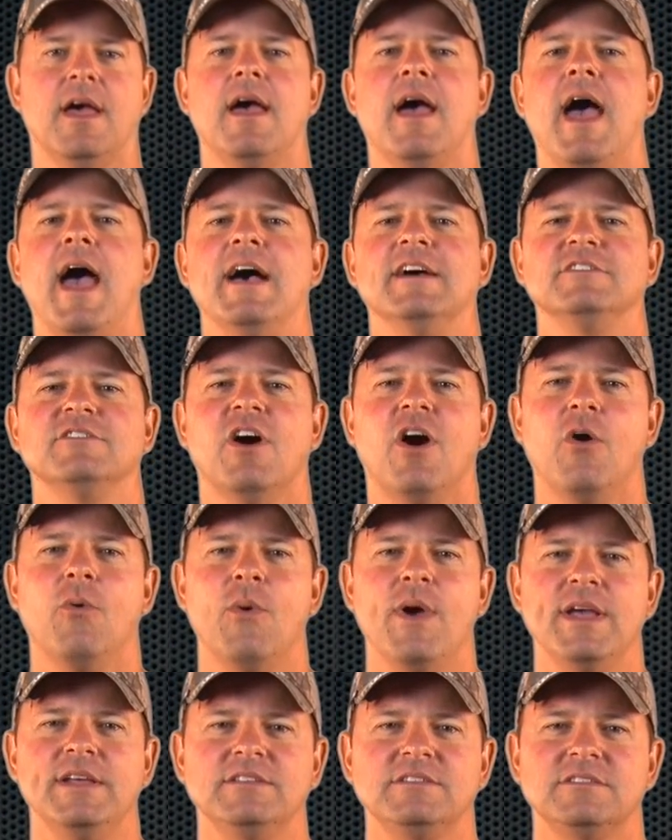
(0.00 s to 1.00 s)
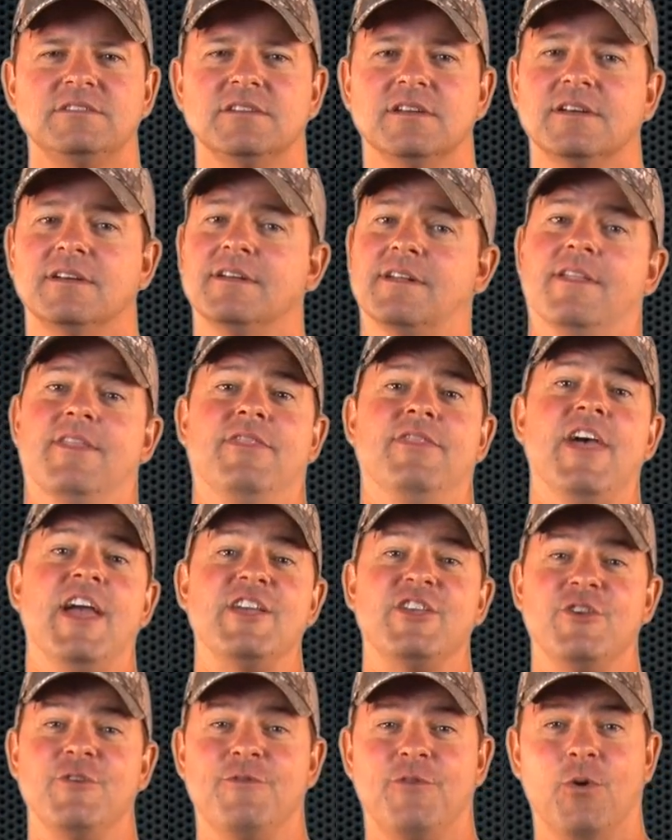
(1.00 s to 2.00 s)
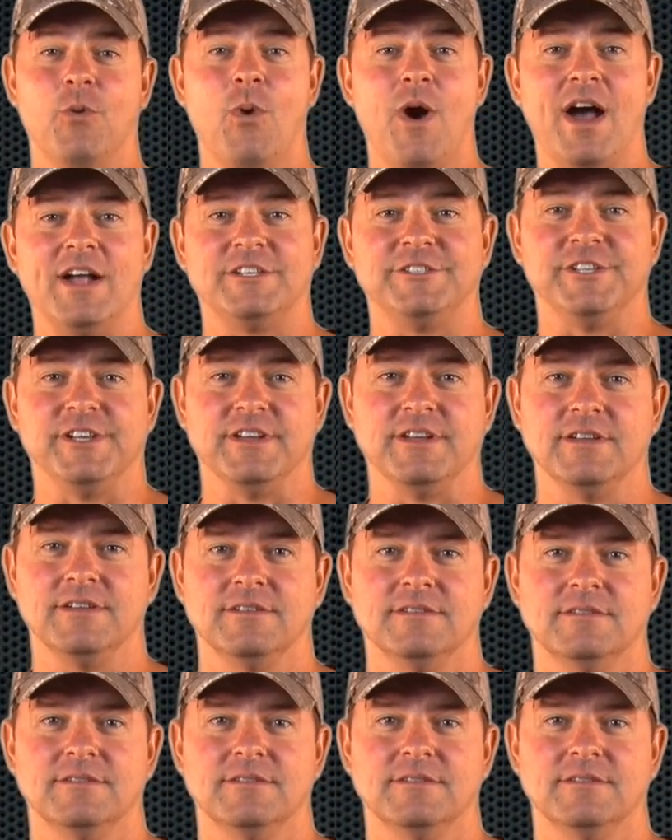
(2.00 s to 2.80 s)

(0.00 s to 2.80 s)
As always, thank you for watching.